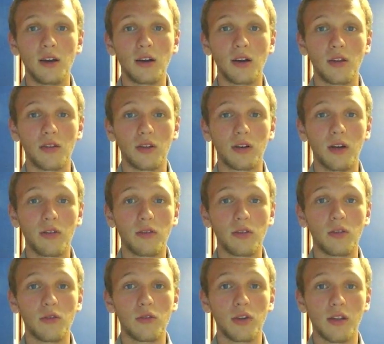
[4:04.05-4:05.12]
Because the
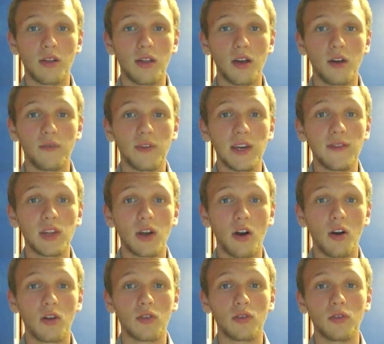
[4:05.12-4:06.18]
Constitution itself, even the
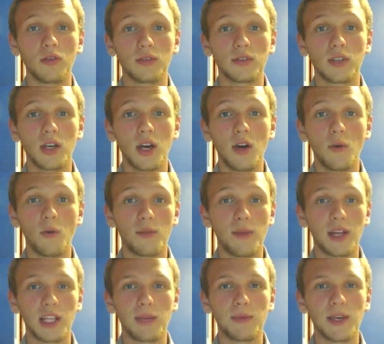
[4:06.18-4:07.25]
articles, was
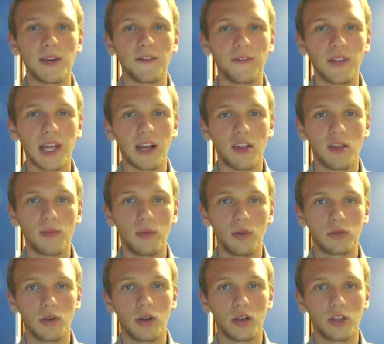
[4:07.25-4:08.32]
meant to be a flexible
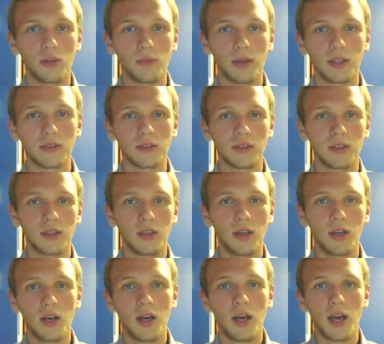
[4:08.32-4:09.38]
document
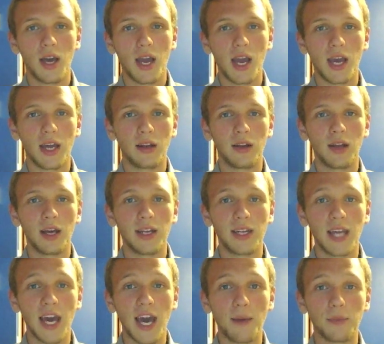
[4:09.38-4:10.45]
and
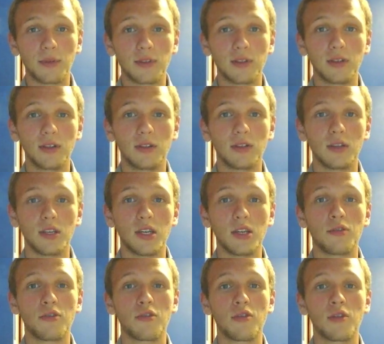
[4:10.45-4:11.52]
adapt to
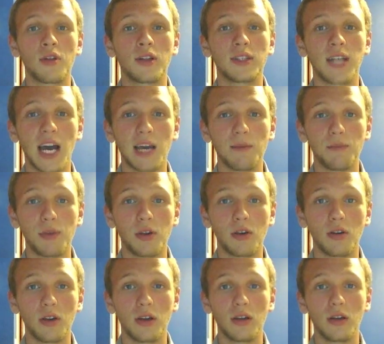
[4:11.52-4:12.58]
each time
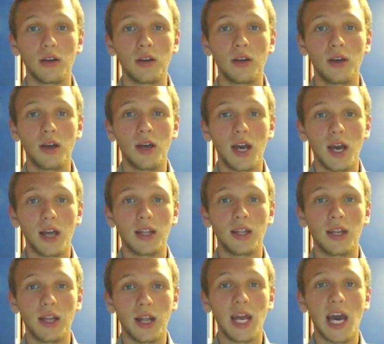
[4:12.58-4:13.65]
period
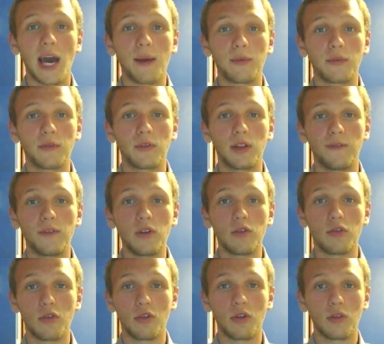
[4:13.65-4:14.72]
and adapt for the
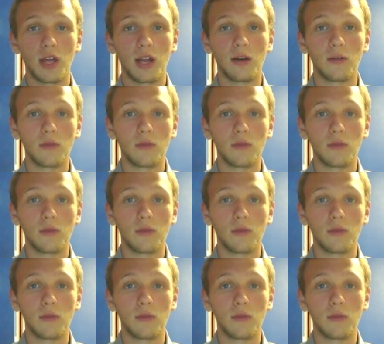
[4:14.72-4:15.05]
future,